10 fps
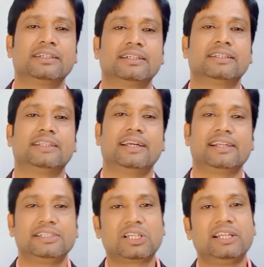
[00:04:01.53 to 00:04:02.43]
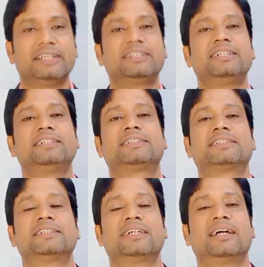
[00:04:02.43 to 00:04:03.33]
the English
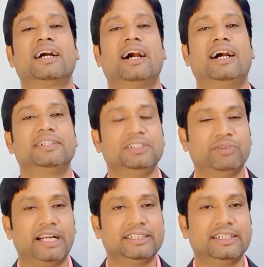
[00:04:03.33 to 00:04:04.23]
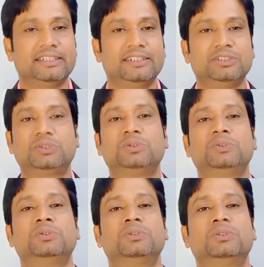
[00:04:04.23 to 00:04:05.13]
letters are divided
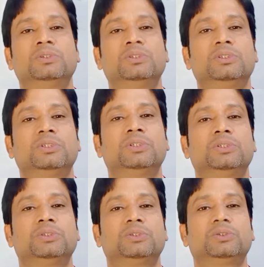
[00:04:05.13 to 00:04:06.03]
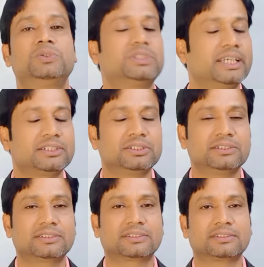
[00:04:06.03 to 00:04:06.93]
into two
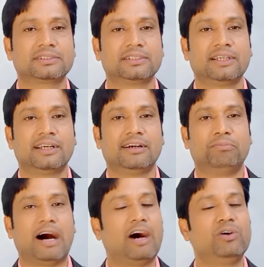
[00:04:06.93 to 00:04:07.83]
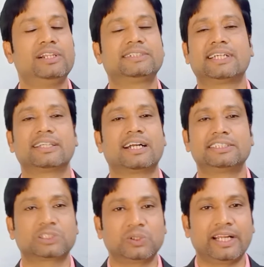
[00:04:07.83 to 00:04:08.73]
sections, vowels and
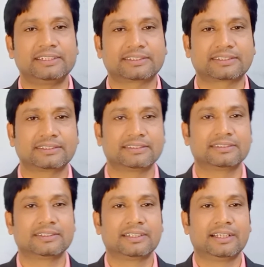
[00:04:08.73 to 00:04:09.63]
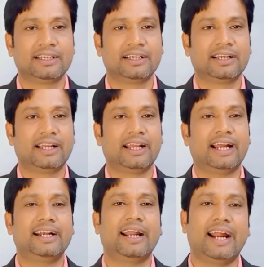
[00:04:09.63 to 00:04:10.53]
consonants.
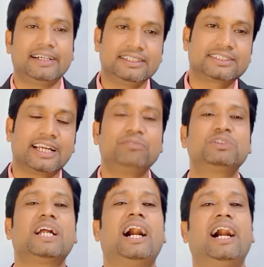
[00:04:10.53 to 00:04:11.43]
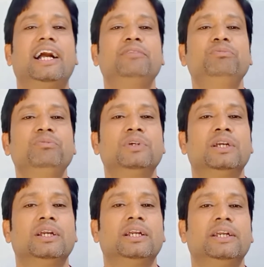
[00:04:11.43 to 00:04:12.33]
And at the same time,
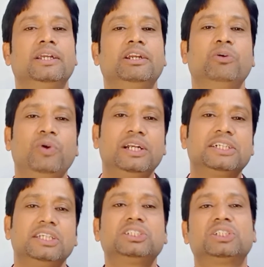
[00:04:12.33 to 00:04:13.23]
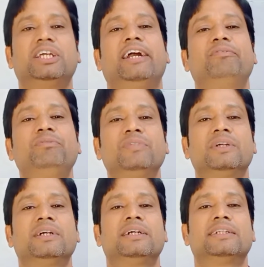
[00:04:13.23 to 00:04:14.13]
you will teach them
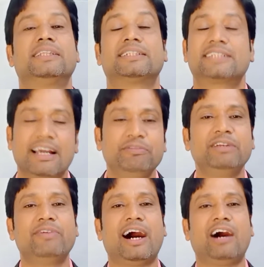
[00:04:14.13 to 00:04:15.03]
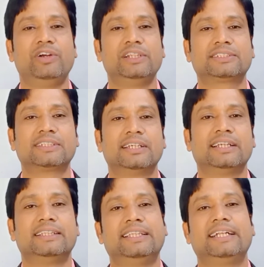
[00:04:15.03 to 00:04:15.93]
the semi-vowels,
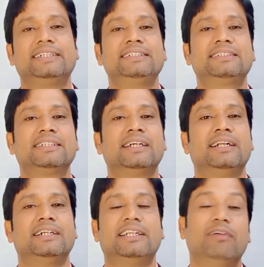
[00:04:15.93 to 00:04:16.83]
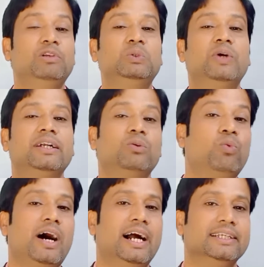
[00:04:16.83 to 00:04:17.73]
that is W and
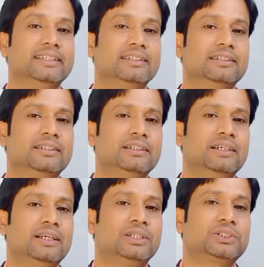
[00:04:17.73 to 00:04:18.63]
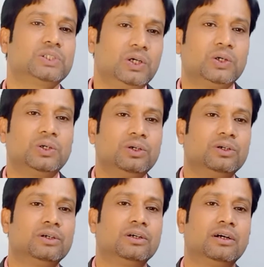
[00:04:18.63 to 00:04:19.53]
Y.
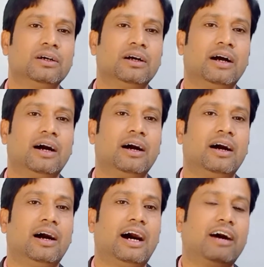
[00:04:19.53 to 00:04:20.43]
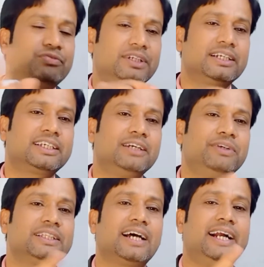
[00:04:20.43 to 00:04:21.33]
So, after
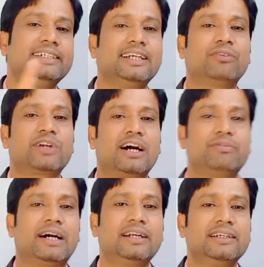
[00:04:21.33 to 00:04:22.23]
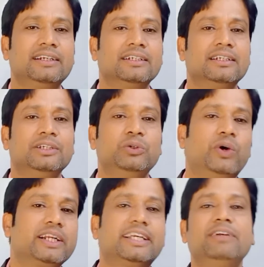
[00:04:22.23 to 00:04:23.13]
giving the idea of grammar, you
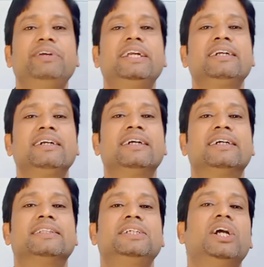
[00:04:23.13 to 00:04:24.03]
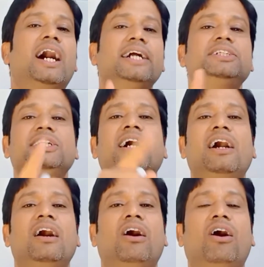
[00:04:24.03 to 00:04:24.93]
are giving the idea
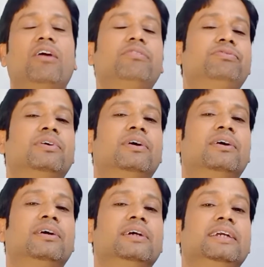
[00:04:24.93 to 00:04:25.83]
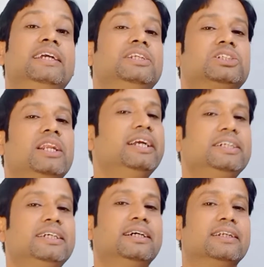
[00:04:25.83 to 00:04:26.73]
of English
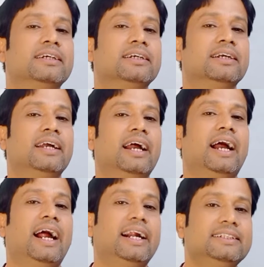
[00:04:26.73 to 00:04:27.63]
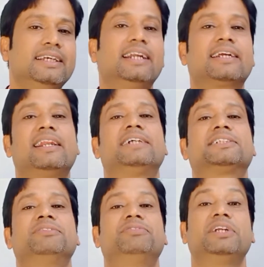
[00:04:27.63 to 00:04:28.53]
letter and their
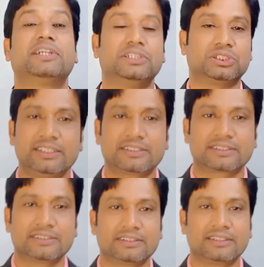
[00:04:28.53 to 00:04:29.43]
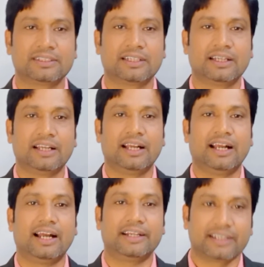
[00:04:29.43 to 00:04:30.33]
classification. And
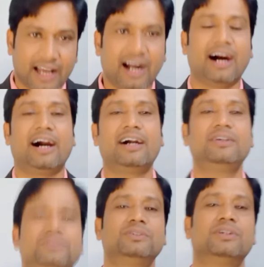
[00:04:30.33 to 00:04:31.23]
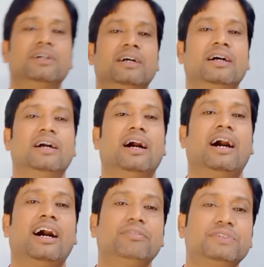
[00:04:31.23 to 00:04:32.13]
now,
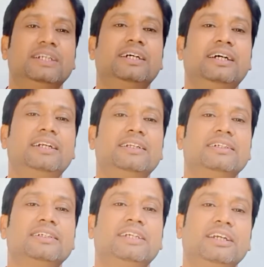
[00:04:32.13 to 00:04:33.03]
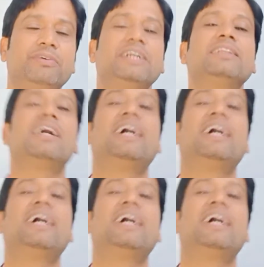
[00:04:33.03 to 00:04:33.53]
after giving the idea